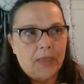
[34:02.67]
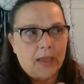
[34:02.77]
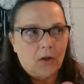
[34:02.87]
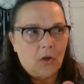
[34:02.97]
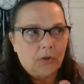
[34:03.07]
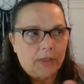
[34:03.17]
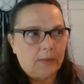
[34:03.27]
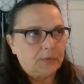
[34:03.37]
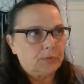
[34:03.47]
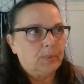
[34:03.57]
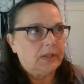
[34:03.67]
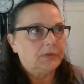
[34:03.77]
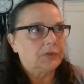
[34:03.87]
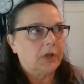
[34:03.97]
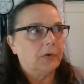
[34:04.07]
that all came to be.
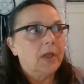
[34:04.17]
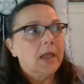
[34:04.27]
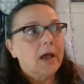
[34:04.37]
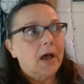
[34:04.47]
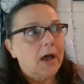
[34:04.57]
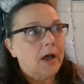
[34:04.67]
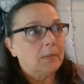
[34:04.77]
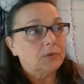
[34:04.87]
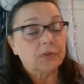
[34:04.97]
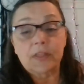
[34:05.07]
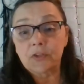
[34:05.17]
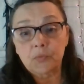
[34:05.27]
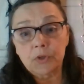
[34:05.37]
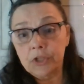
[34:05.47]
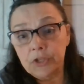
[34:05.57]
So um, so that's
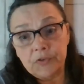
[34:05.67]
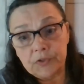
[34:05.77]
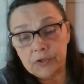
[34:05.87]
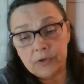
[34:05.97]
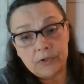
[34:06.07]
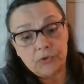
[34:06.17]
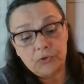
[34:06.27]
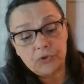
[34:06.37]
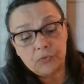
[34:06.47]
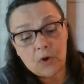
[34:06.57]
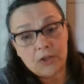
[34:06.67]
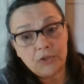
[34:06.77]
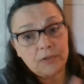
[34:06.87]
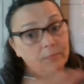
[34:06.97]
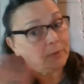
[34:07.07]
a really good series. You should
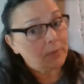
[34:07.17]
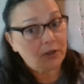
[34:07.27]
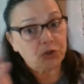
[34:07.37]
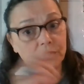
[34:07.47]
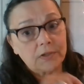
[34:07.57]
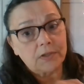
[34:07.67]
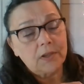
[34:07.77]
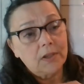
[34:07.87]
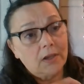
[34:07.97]
watch it. Be patient.